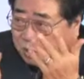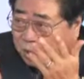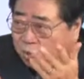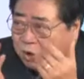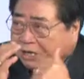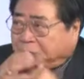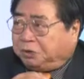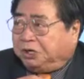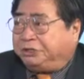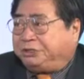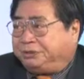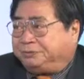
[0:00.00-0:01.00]
what will
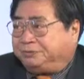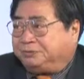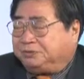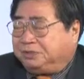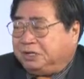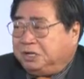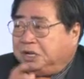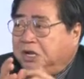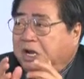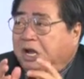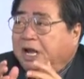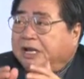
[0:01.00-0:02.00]
you do?
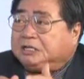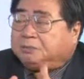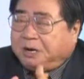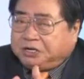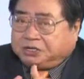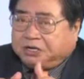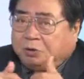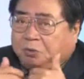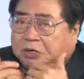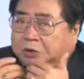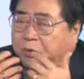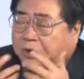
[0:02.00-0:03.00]
Especially,
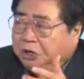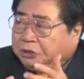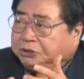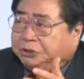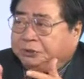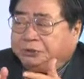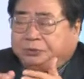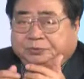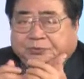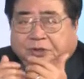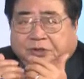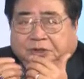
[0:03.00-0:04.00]
what will you do
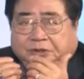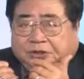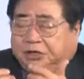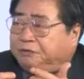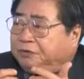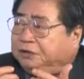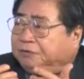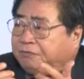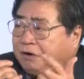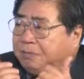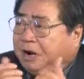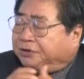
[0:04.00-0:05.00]
different
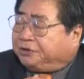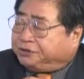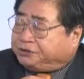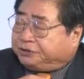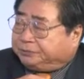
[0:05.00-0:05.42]
from others?